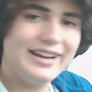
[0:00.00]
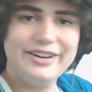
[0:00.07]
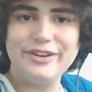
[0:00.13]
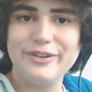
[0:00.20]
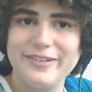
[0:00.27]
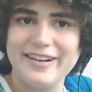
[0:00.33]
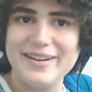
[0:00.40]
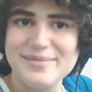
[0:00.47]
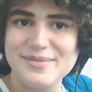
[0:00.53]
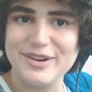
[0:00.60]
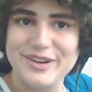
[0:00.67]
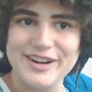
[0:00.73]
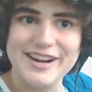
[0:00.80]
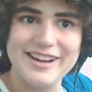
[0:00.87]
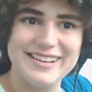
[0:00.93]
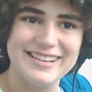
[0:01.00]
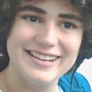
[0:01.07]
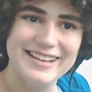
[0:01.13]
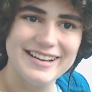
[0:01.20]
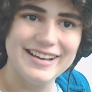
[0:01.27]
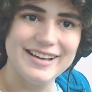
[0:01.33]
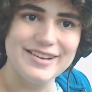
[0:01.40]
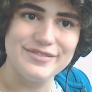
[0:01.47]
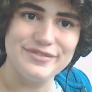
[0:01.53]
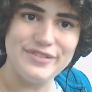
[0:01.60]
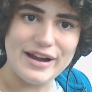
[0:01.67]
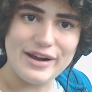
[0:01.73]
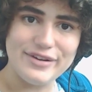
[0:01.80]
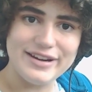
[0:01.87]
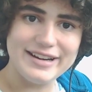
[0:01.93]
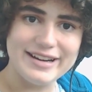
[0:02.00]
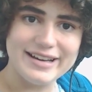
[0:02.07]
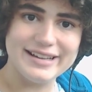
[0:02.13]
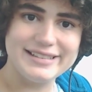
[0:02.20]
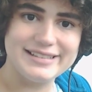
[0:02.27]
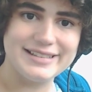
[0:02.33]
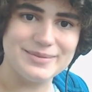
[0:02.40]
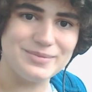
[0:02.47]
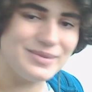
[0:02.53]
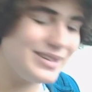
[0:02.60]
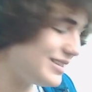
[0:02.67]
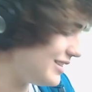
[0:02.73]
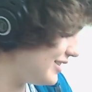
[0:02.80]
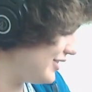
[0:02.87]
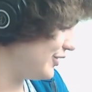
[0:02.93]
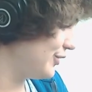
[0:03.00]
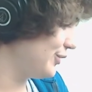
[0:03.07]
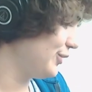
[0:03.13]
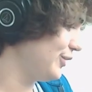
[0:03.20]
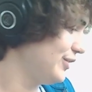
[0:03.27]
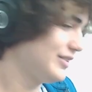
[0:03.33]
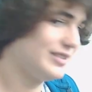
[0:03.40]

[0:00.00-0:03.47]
I know, right, Maria? Very nice to meet you.